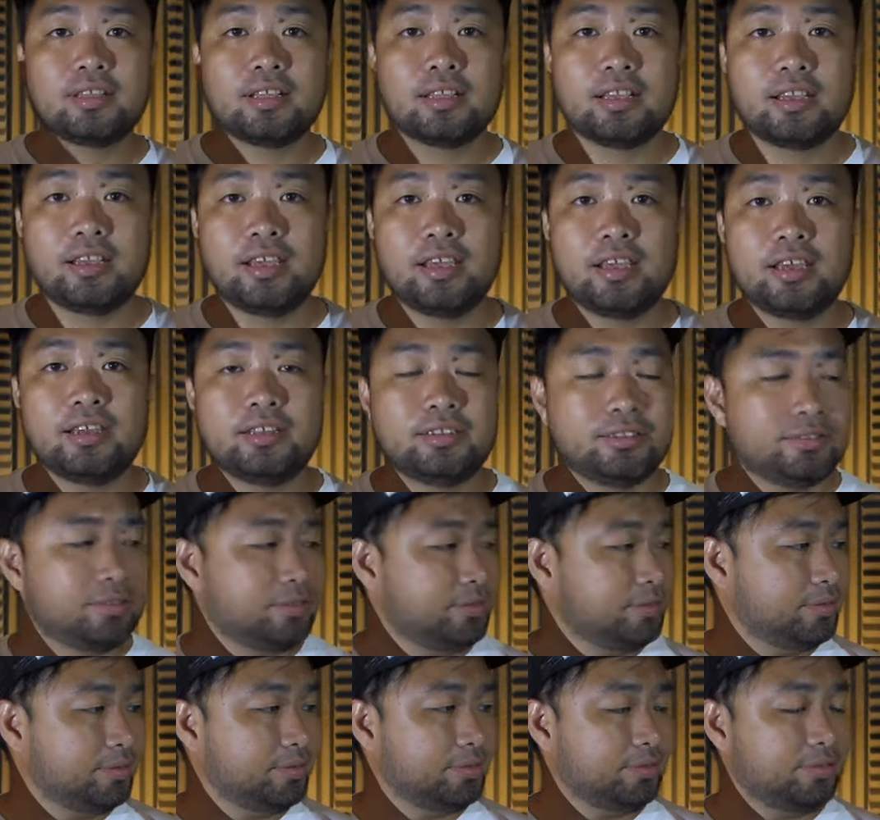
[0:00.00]
Ayan.
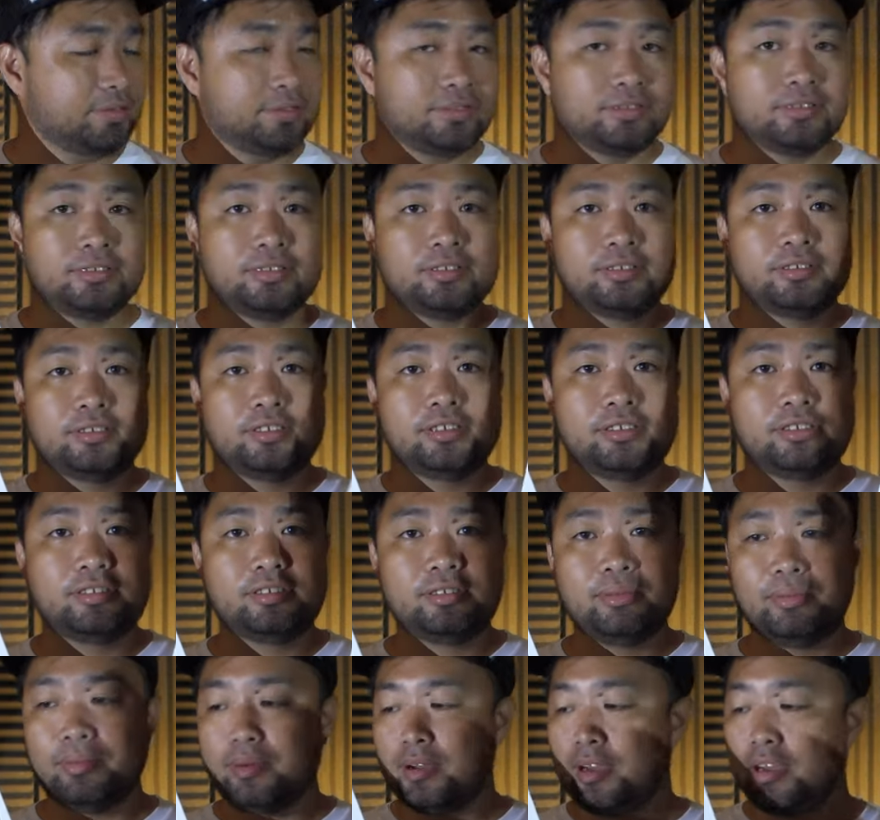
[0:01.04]
This is
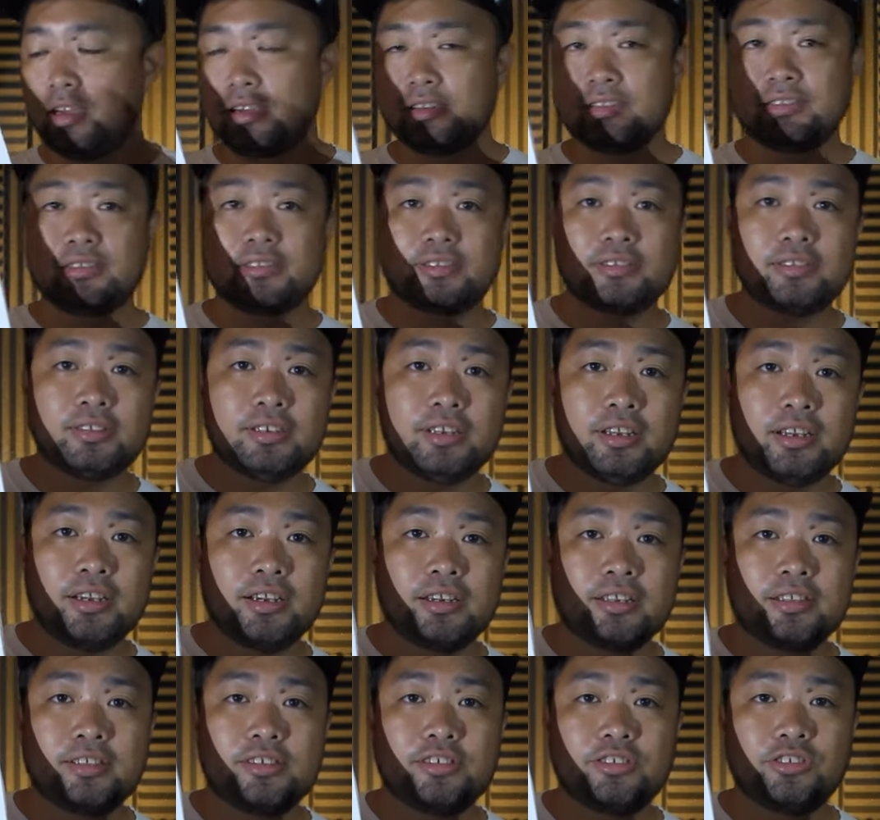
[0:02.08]
the box.
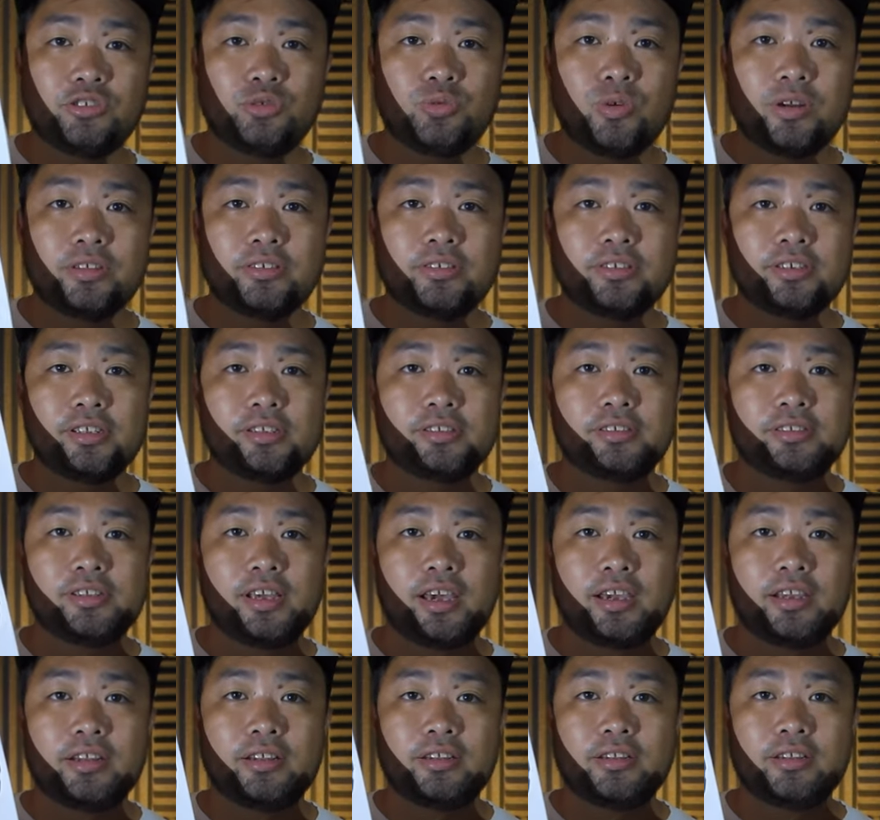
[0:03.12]
This is what's
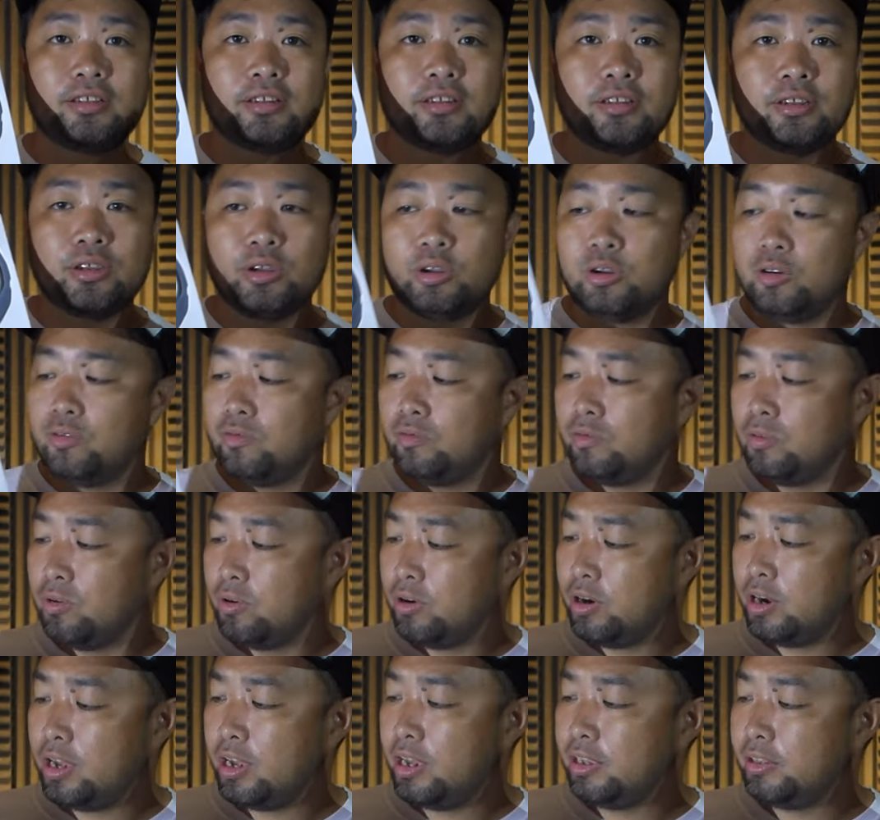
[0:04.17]
inside.
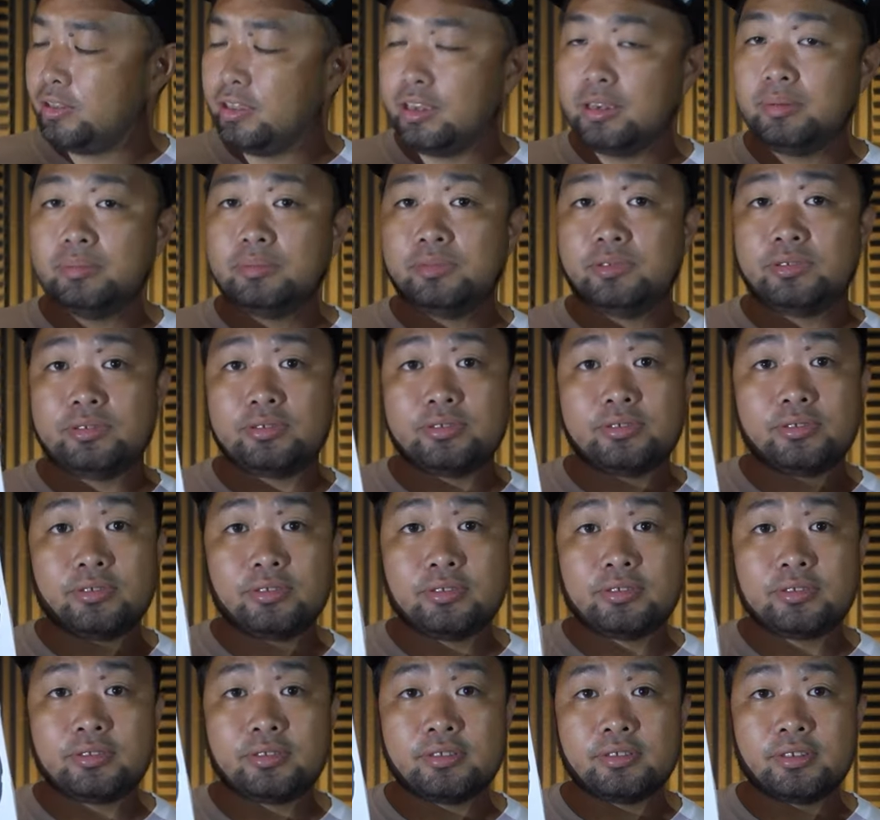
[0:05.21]
Four items.
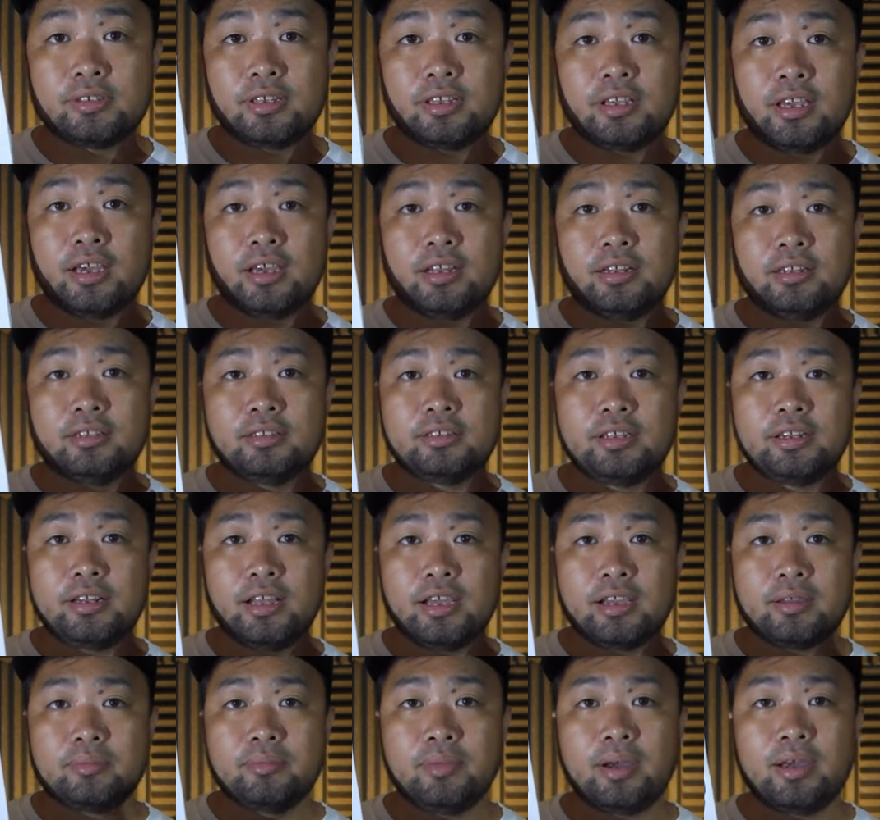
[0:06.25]
Ayan. The
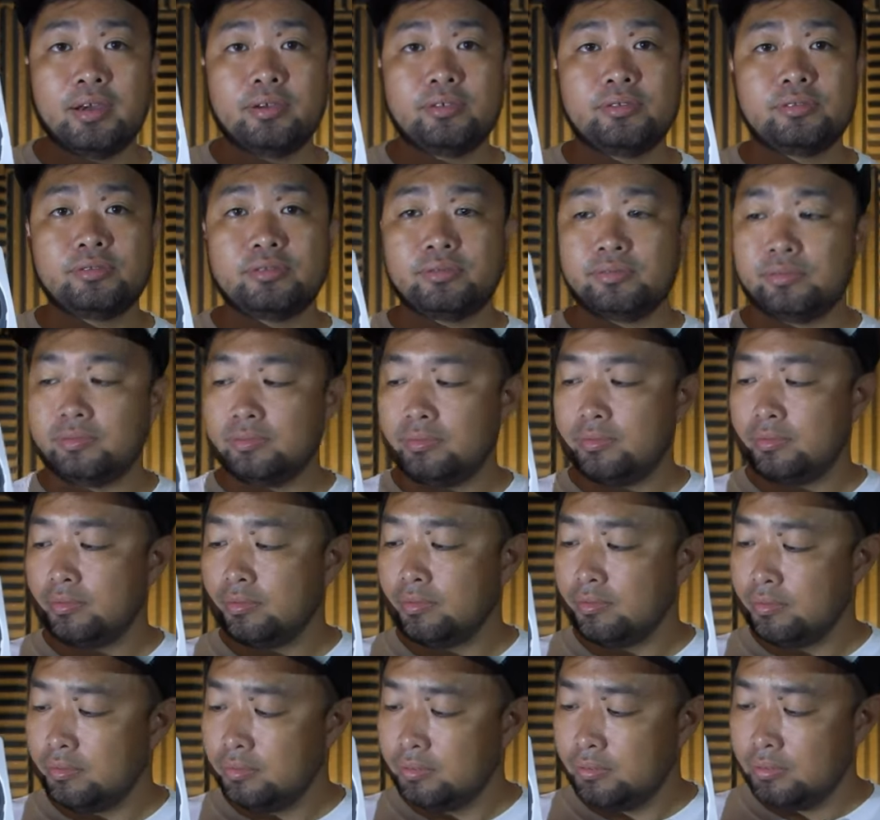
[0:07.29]
neck mount.
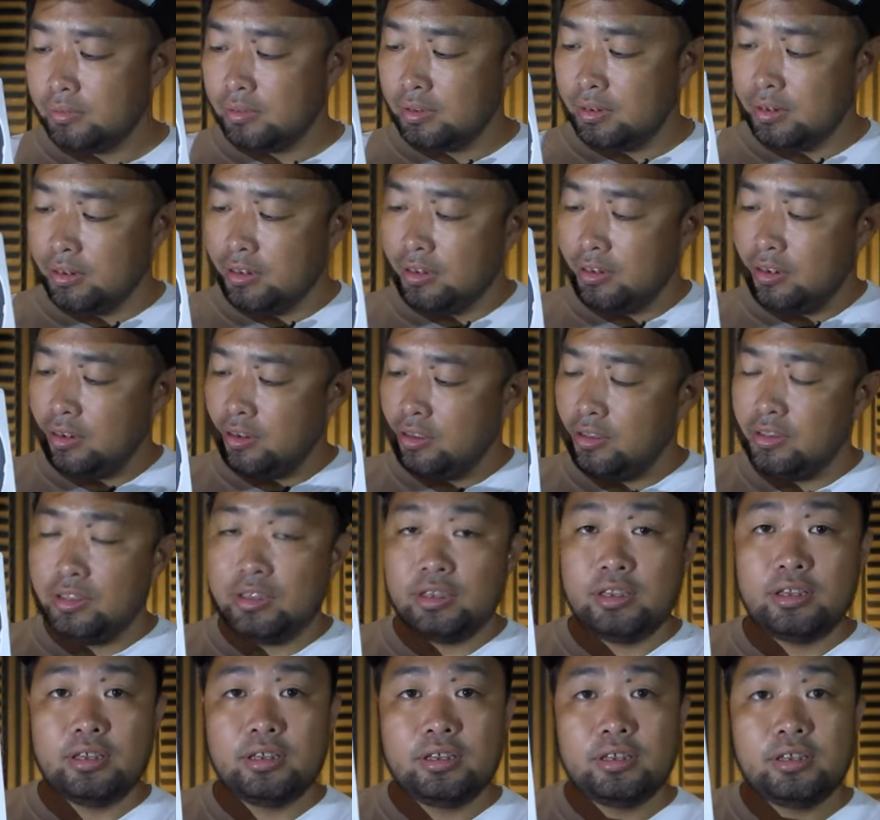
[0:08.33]

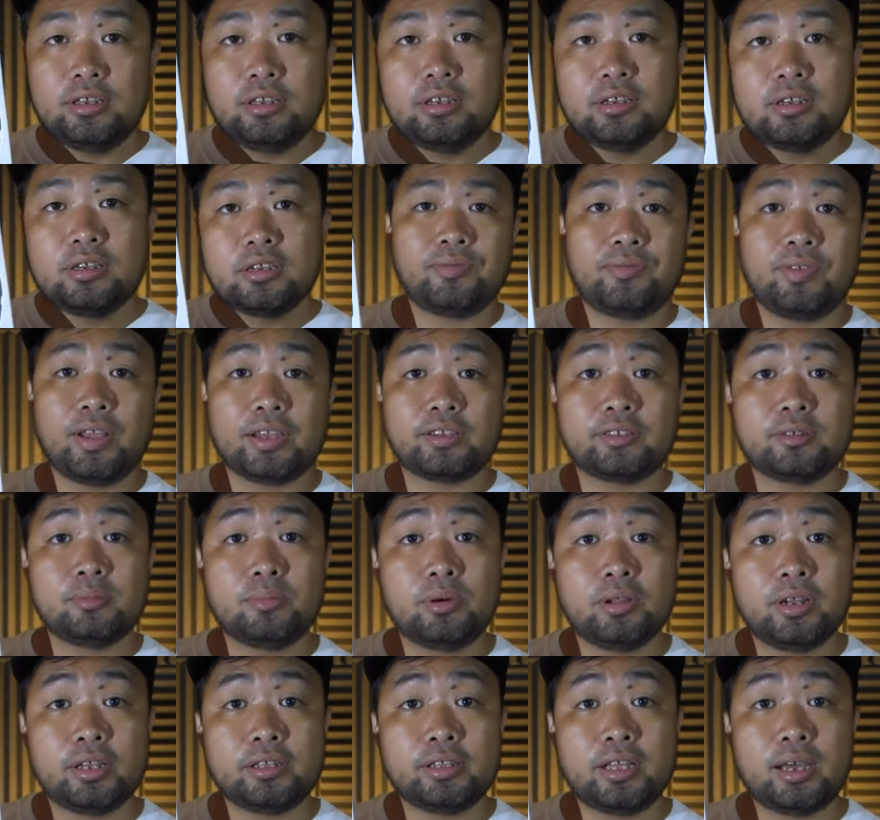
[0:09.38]
The
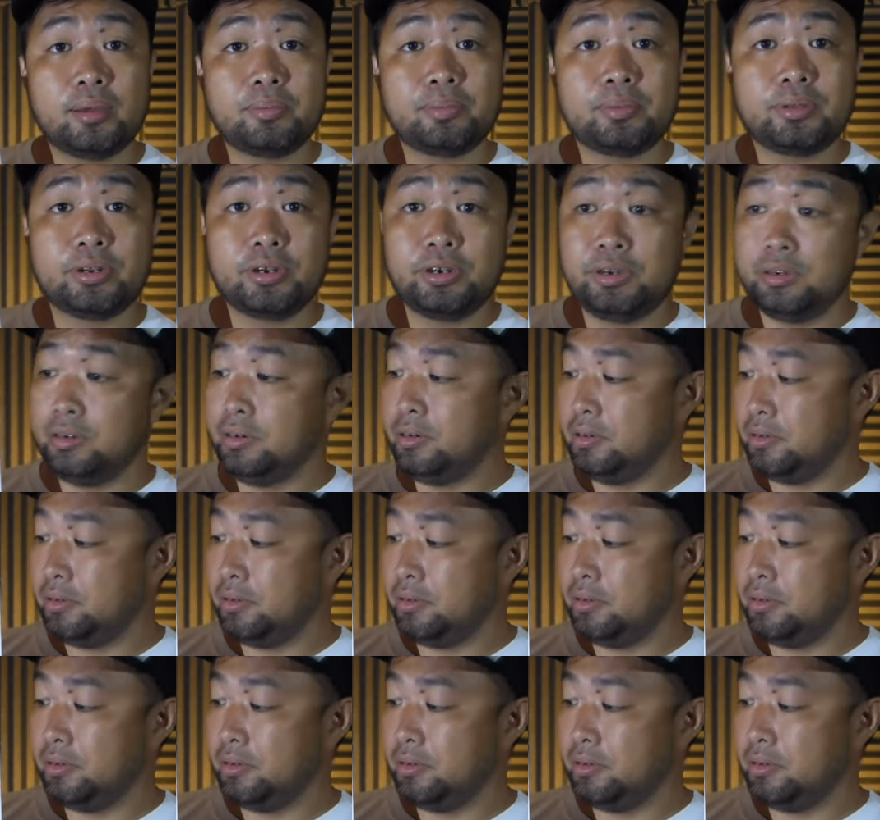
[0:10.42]
flexible adapter.